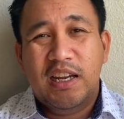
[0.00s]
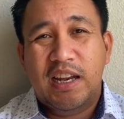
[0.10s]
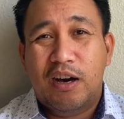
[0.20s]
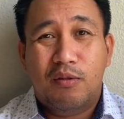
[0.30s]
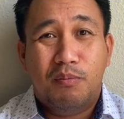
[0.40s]

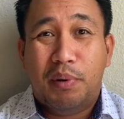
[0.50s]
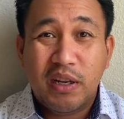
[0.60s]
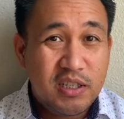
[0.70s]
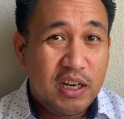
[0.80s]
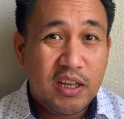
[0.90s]
Now,
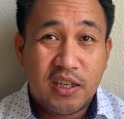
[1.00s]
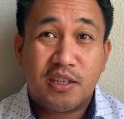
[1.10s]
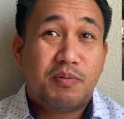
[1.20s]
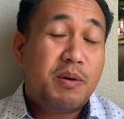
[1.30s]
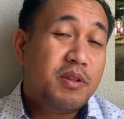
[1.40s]
budgeting, this is
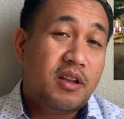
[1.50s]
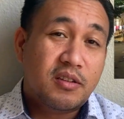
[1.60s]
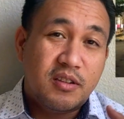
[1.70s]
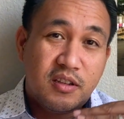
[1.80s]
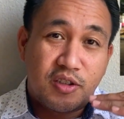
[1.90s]
probably
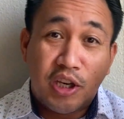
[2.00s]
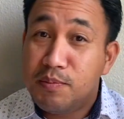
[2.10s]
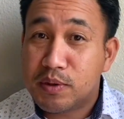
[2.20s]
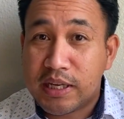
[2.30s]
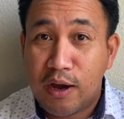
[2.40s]
the
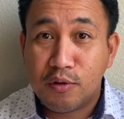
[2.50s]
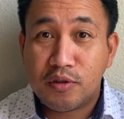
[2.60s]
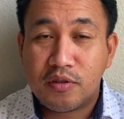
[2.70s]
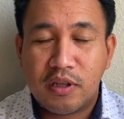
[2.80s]
cheapest house.